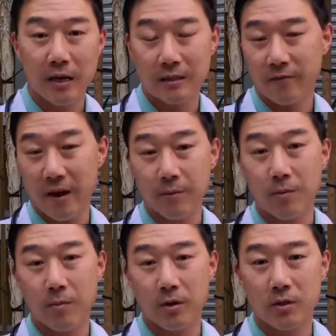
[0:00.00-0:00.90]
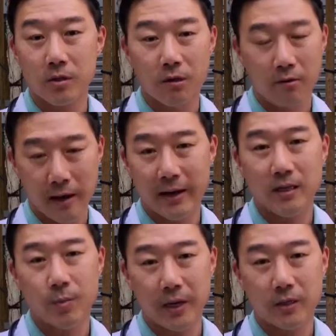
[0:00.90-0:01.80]
as family members, and
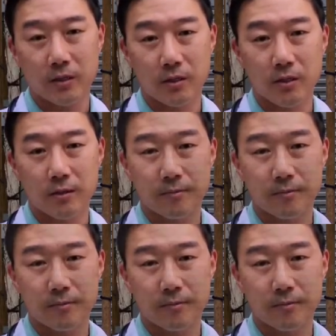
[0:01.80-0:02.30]
as patients.